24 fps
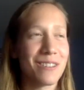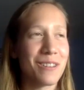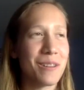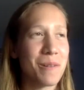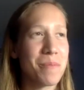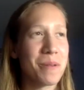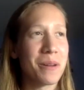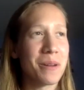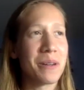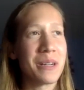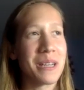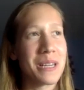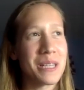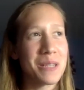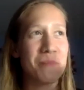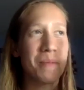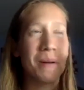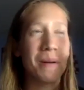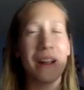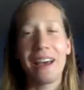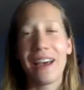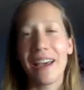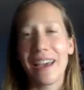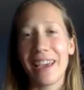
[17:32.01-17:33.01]
abilities,
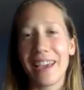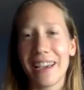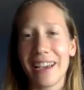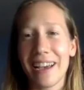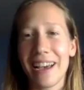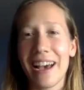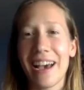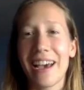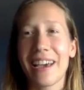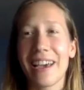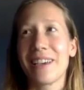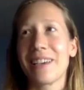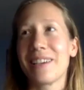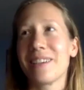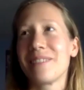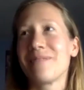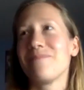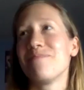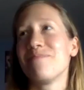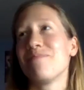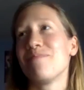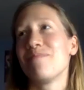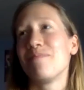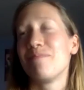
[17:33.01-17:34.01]
but I
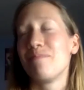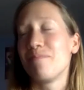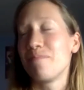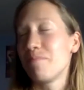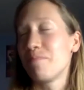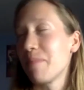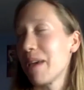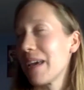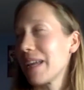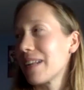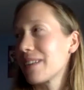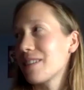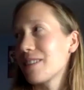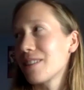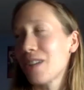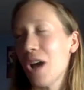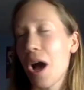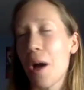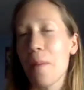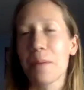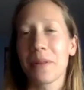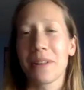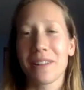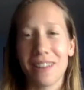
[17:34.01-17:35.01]
made it to the
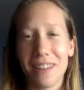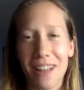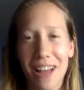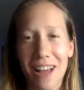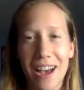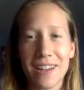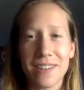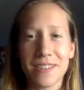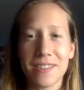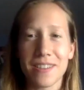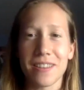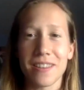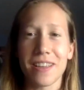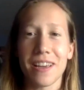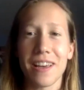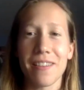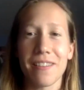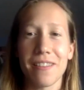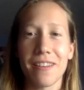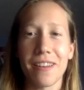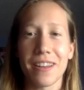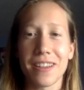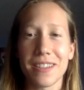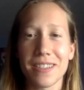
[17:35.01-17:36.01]
top of the class on the
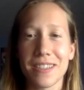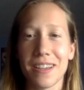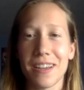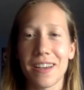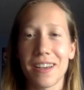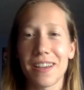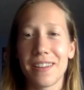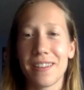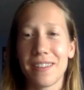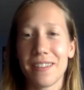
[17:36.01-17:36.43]
athletic side.